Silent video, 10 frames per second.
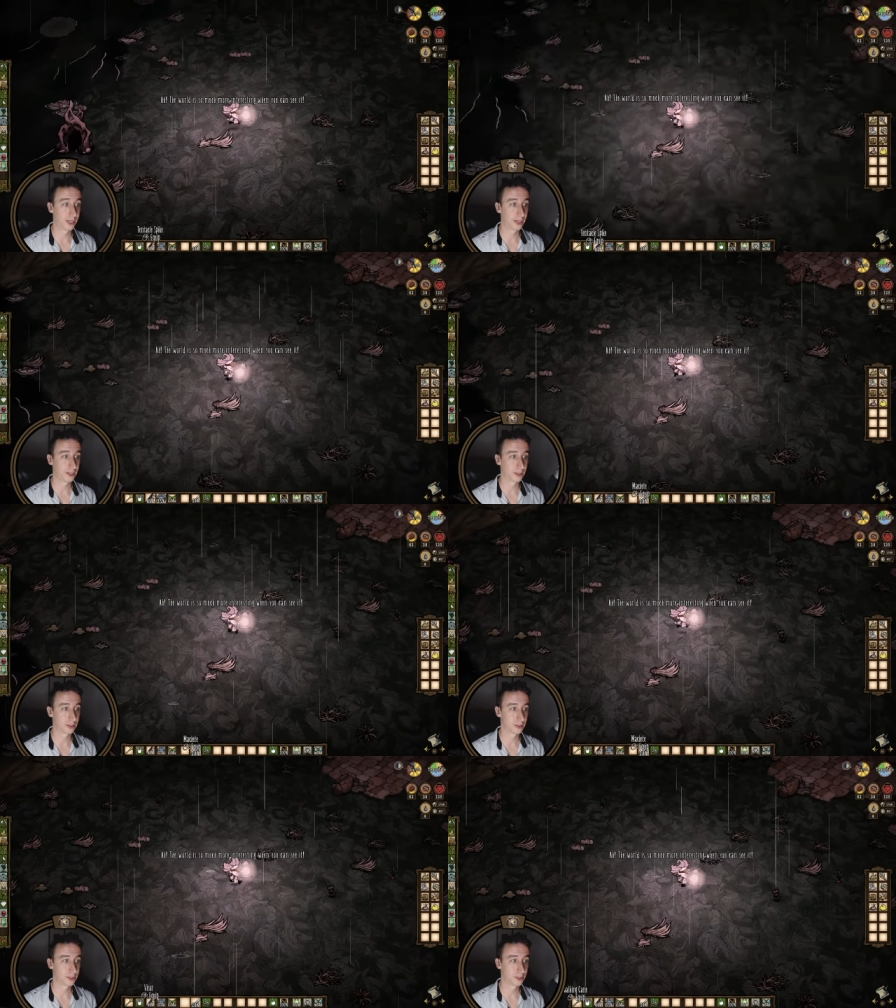I
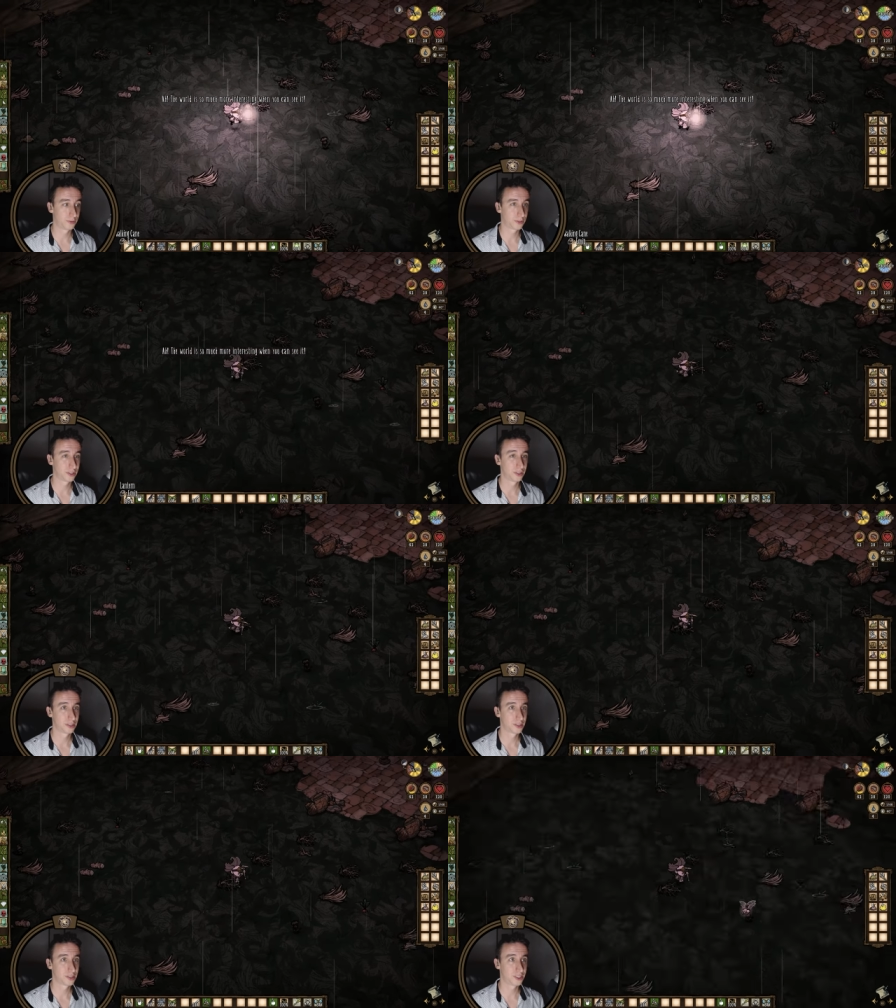don't
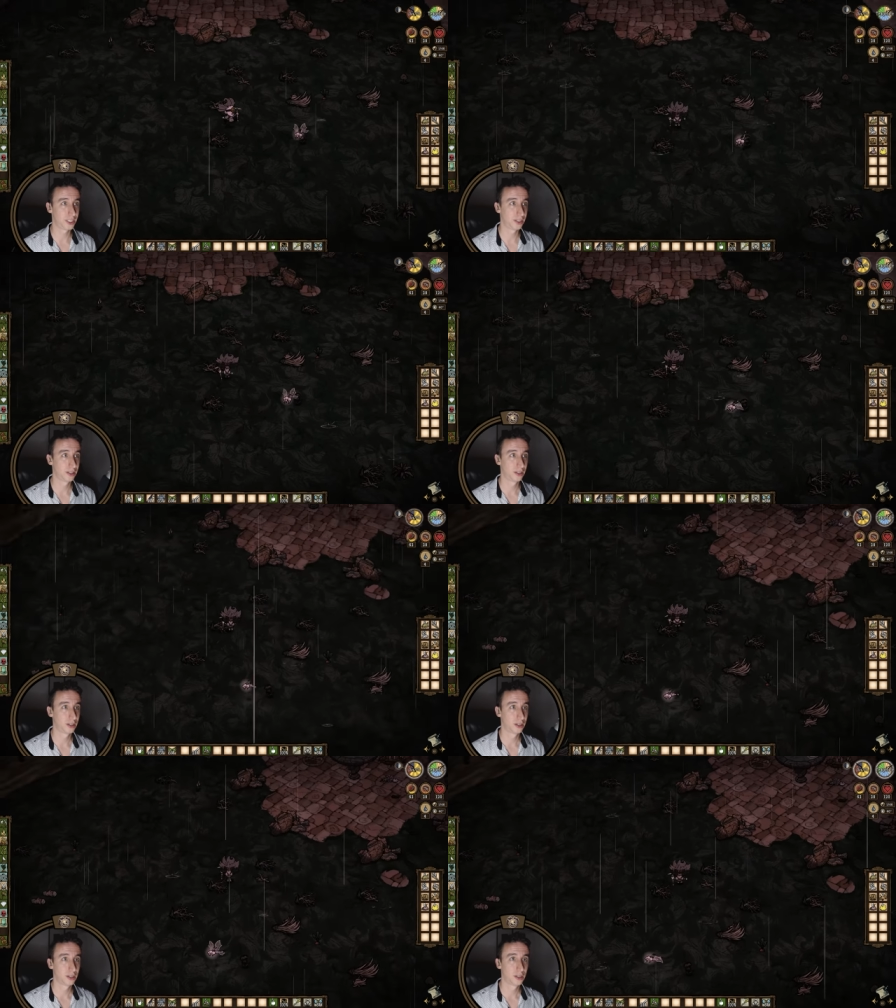see...
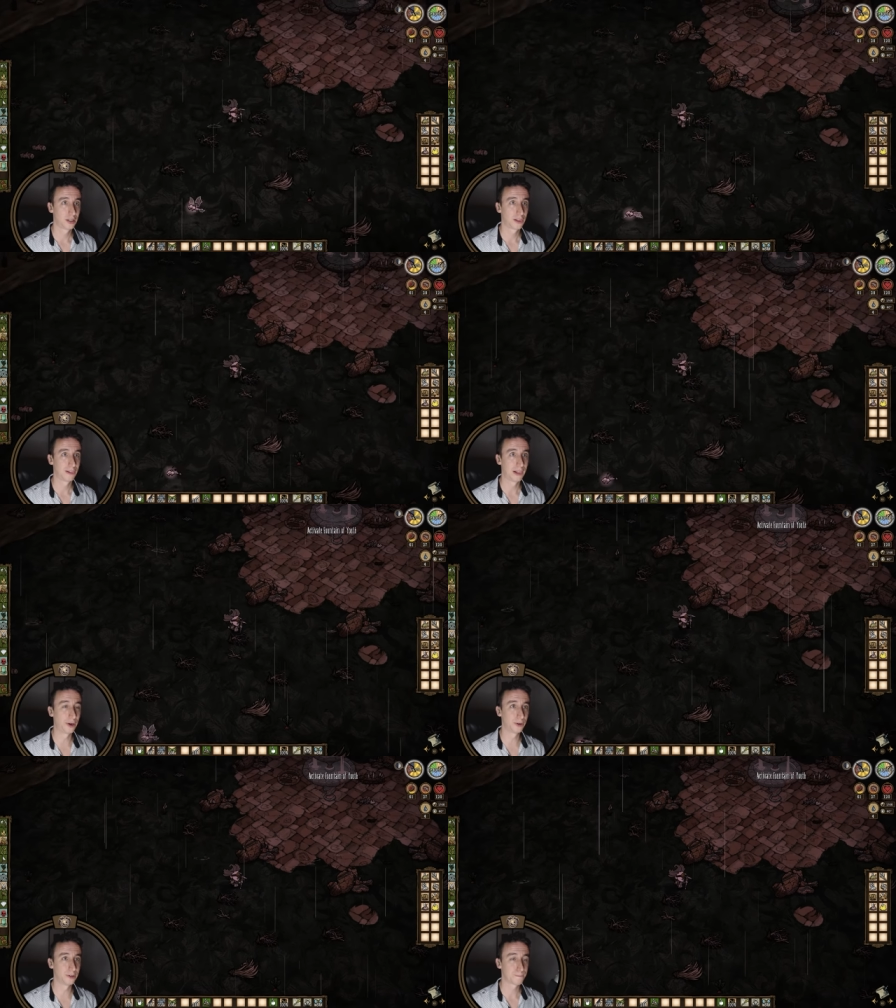
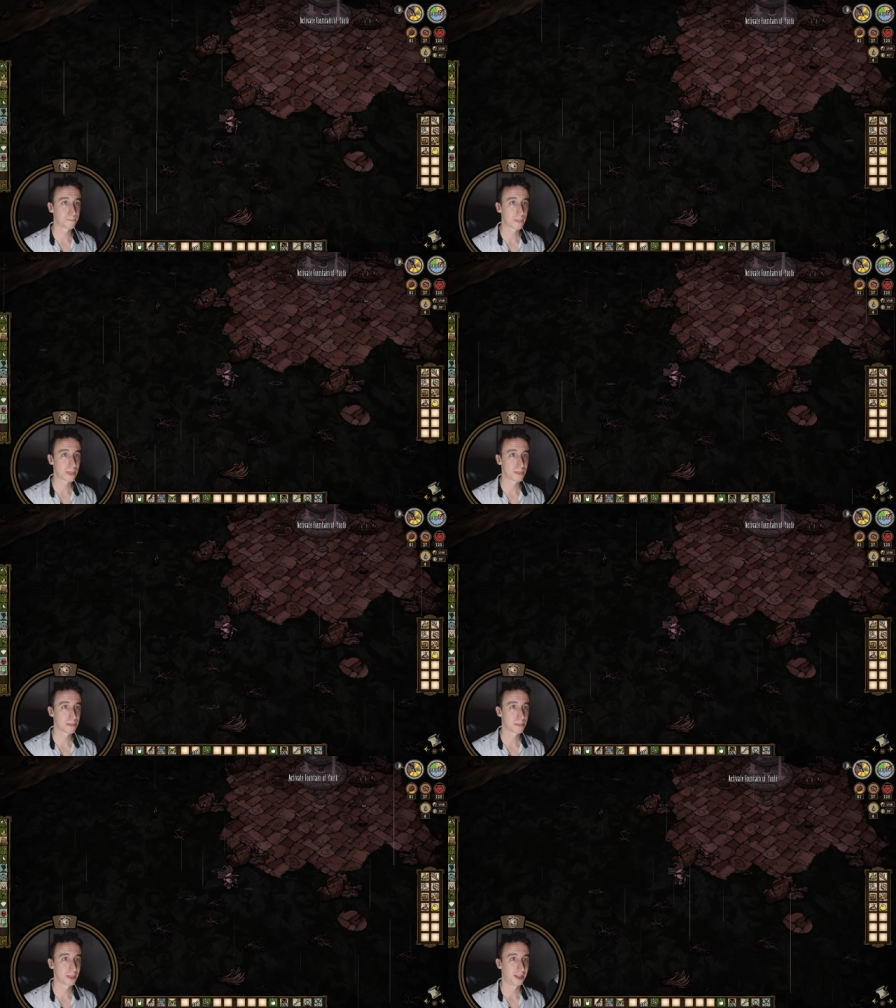Oh, cool.
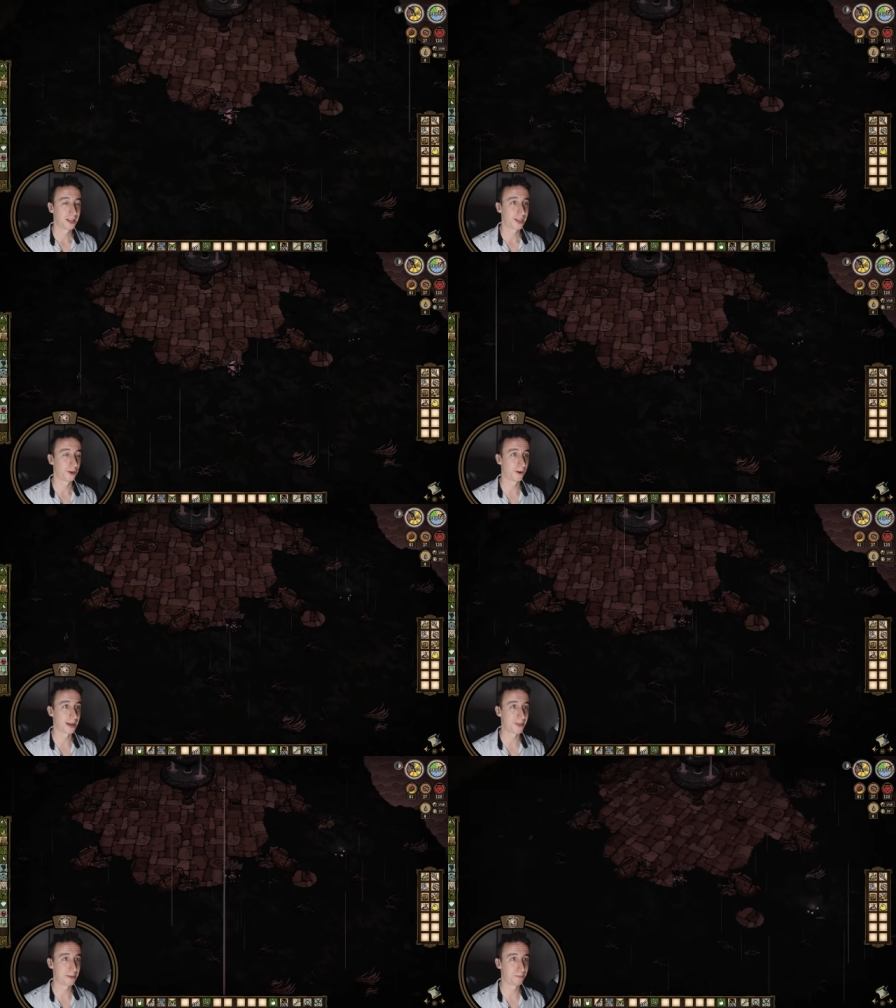I can
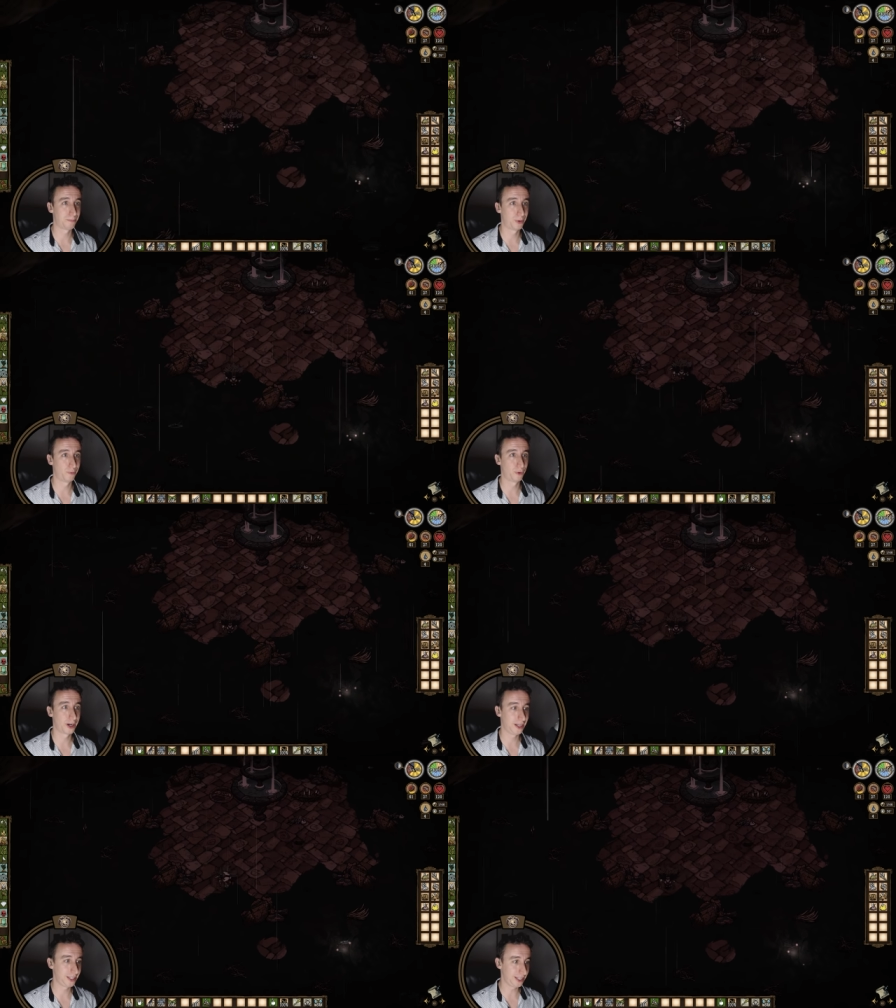grab that
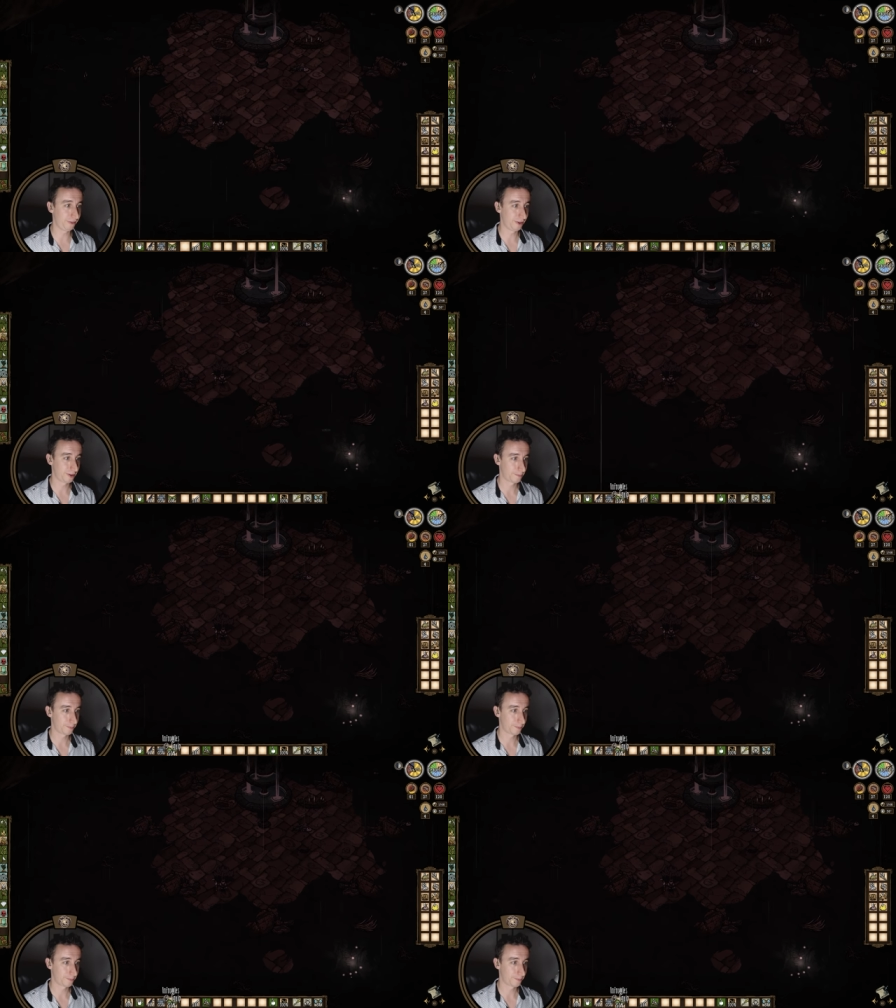before I leave.